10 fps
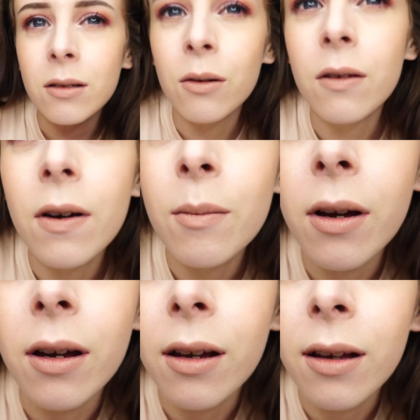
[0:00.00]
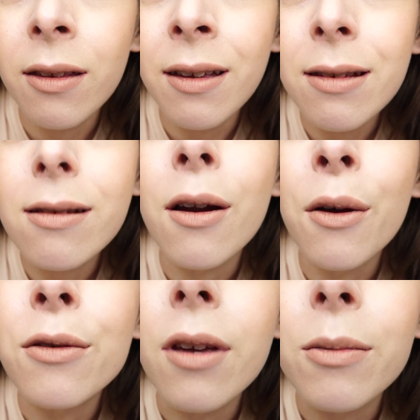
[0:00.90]
So only if I'm like this
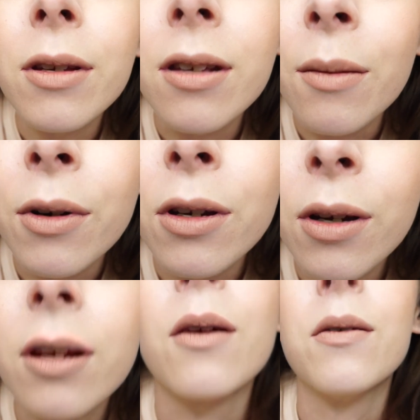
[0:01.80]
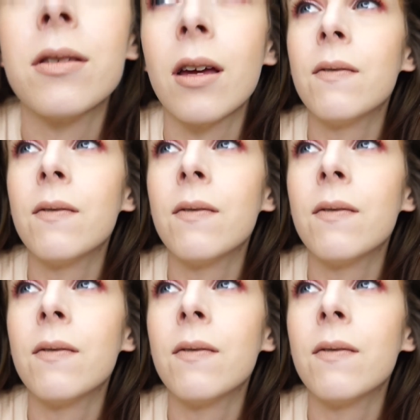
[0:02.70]
close up to someone, you can notice it.